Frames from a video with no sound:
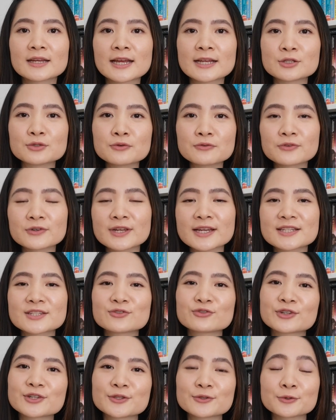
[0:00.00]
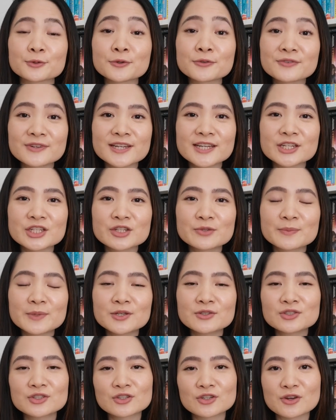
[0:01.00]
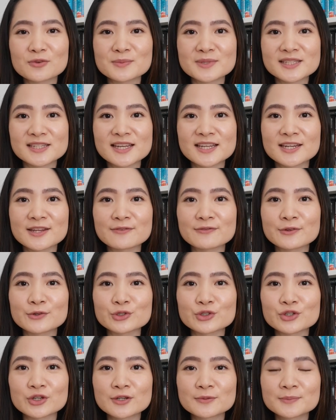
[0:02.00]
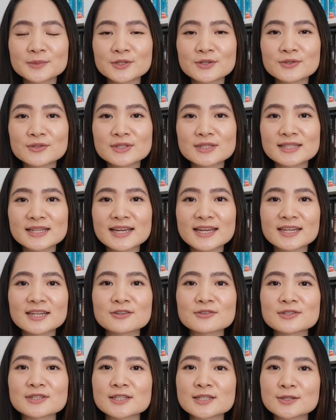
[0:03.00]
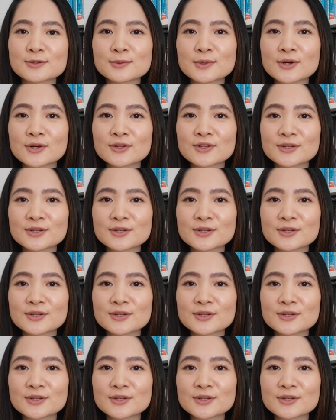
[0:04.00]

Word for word: and don't forget to ring the notification bell to not miss any future uploads, and I'll see you all